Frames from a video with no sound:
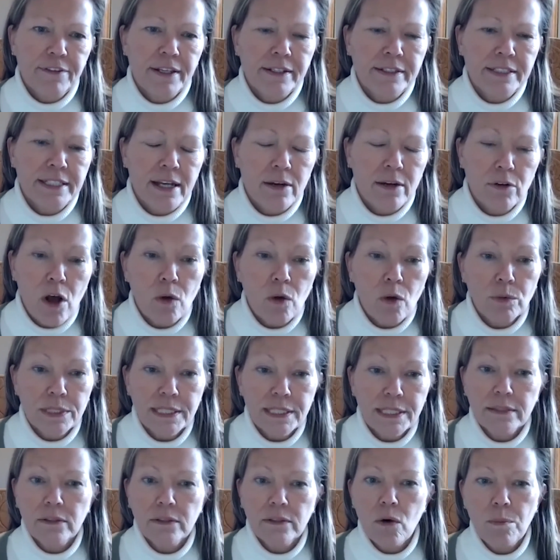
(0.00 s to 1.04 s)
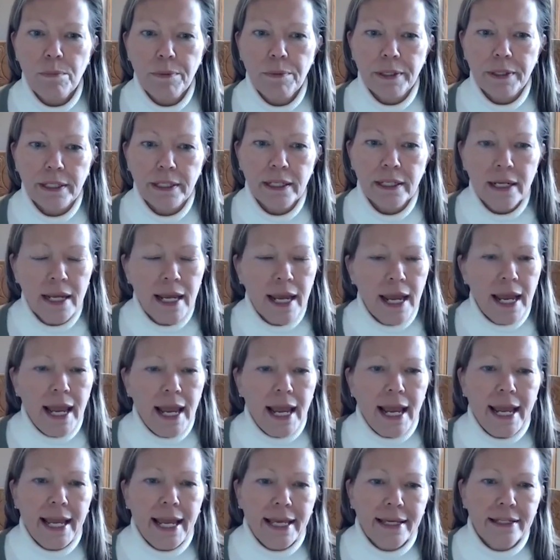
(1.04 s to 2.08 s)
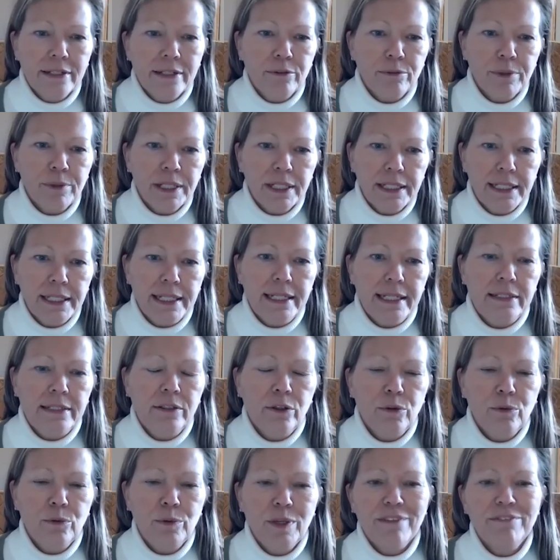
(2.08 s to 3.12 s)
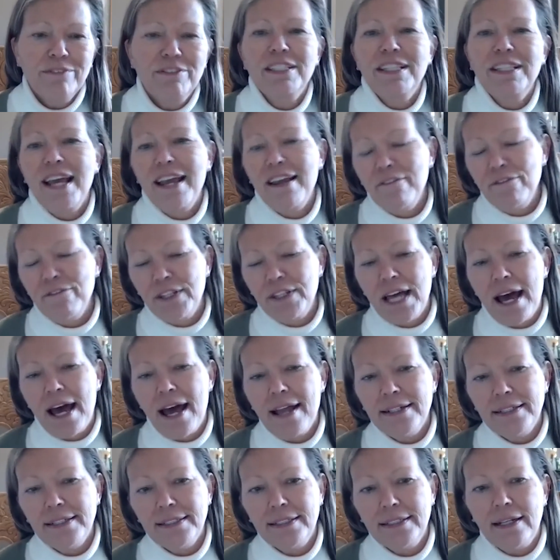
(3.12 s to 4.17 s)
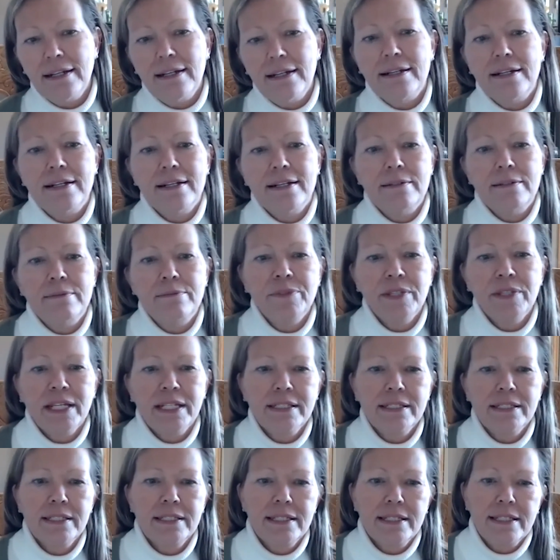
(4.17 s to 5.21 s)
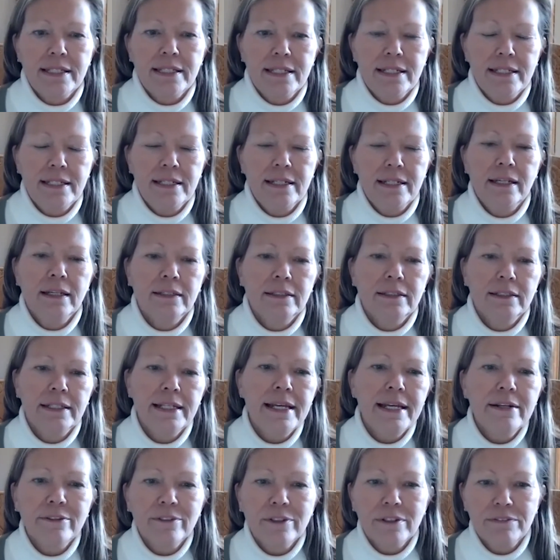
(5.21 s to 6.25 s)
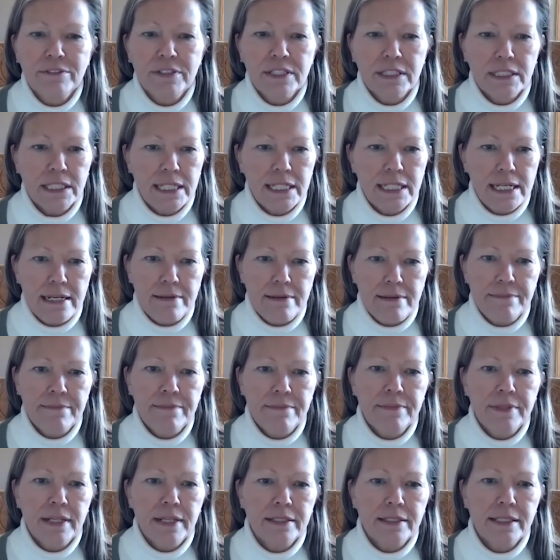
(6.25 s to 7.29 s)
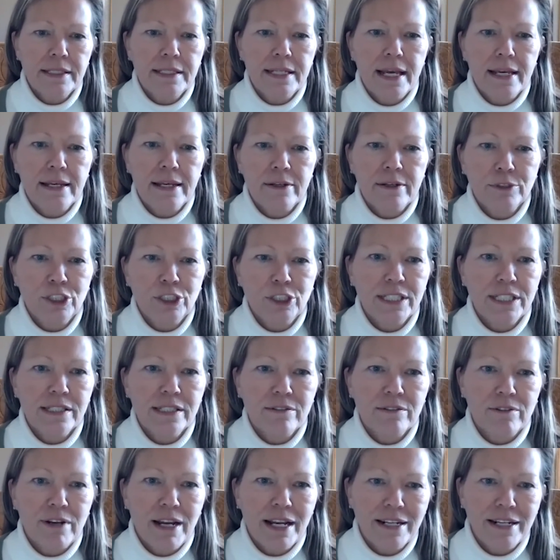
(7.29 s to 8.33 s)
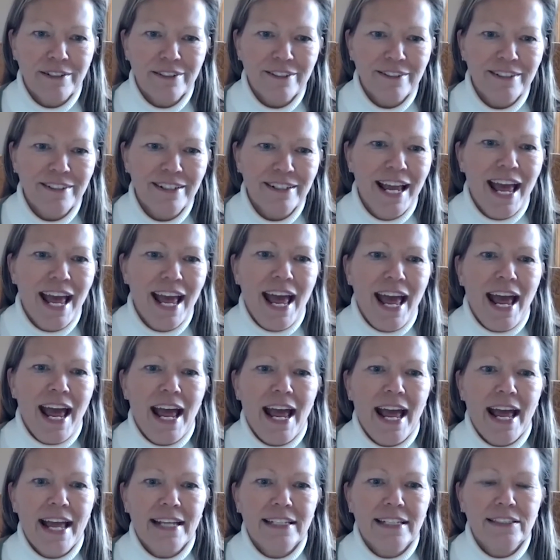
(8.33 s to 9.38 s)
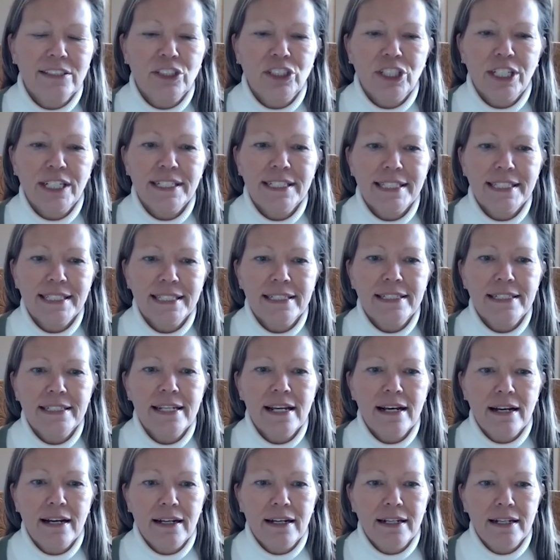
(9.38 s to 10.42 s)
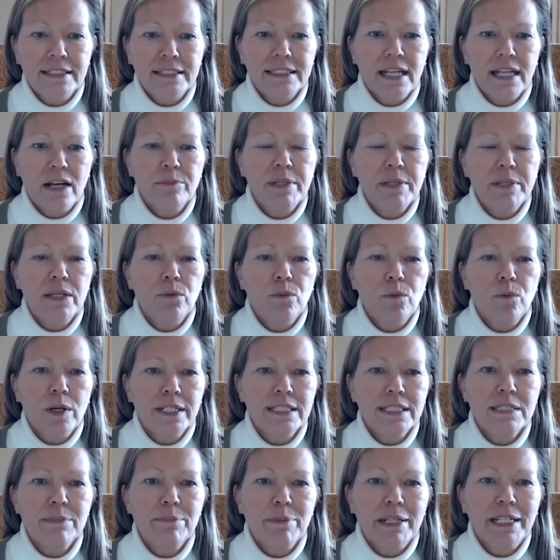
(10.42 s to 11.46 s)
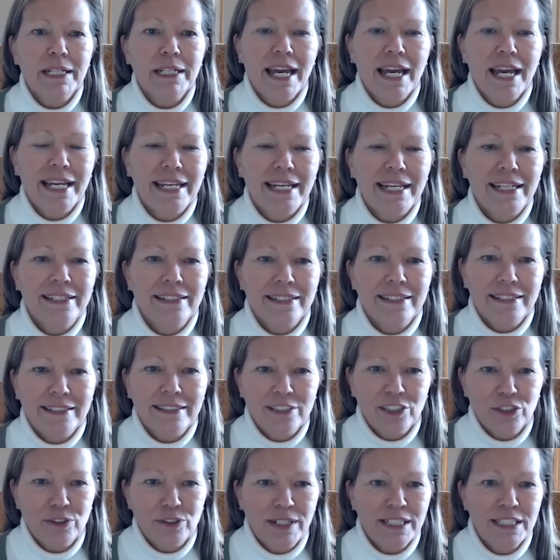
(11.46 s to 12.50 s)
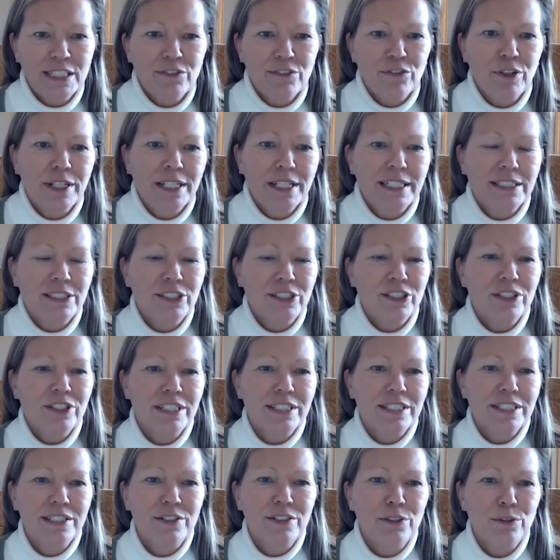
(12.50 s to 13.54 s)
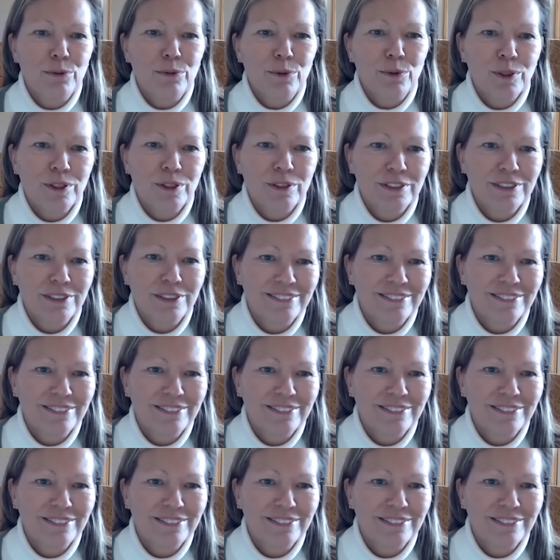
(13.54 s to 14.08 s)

Town Hall was still open. And really who we have to thank for that is the leader of the team, CAO Jason Rayner. And Jason, tell me what it's been like transferring into this new world.